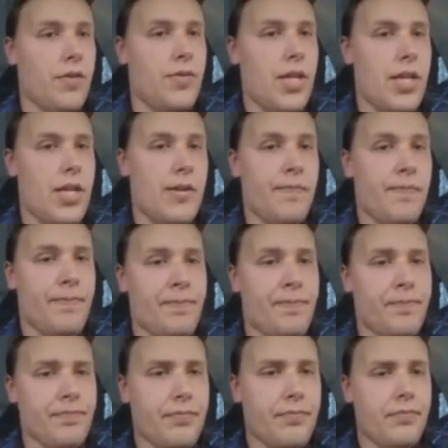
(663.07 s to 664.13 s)
Yee,
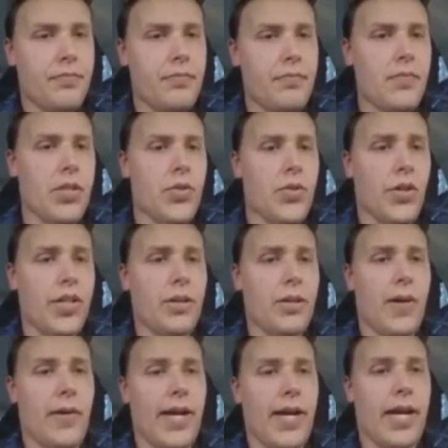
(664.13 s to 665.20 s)
talking
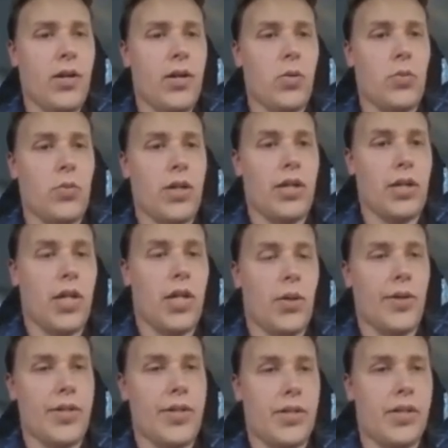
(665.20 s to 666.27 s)
about how
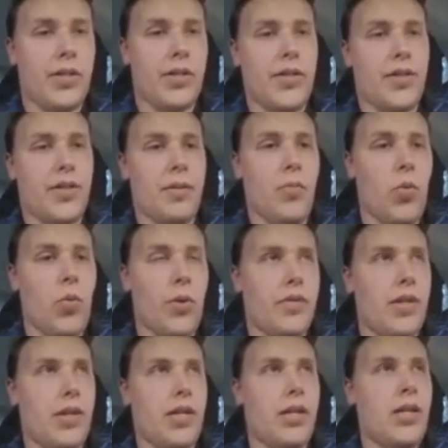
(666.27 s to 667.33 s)
current is nothing more
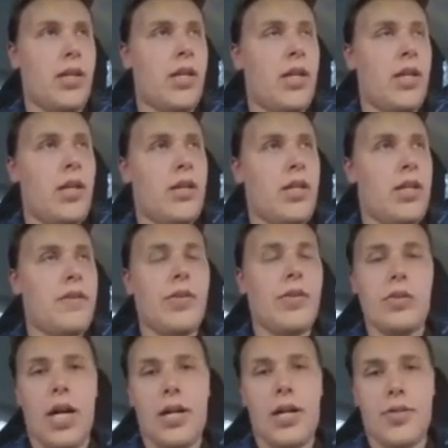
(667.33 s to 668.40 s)
than the
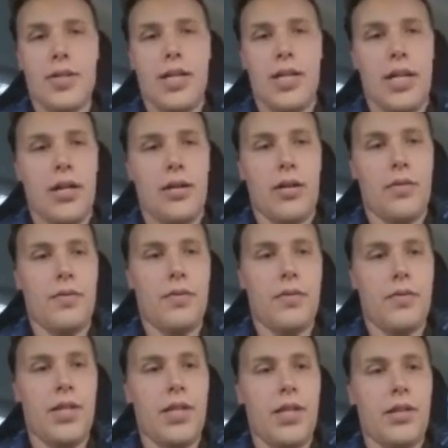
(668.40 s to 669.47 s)
velocity of
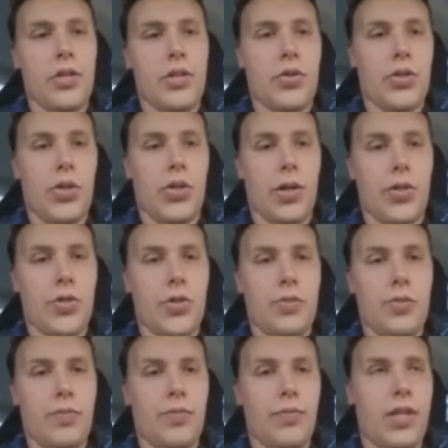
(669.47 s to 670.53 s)
the electric charge,
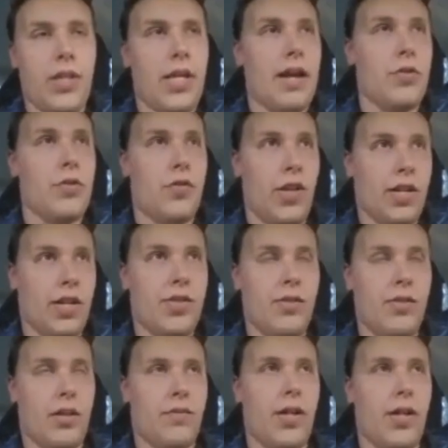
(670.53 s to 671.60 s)
the average
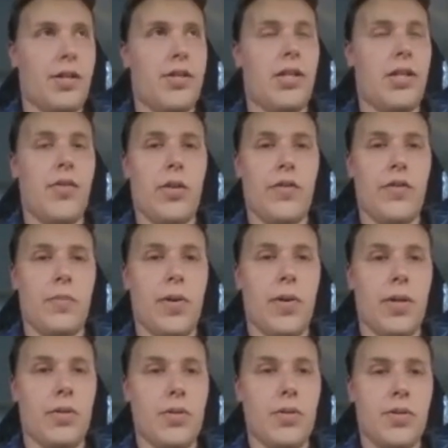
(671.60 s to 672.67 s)
velocity of all of the
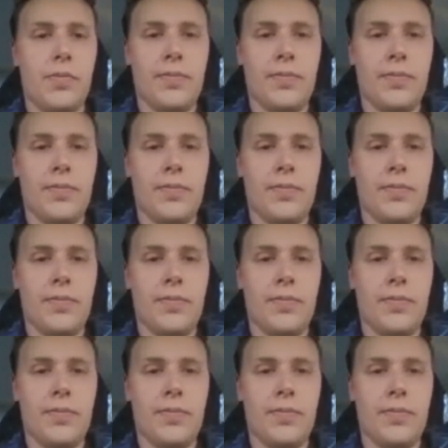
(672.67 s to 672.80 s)
particles.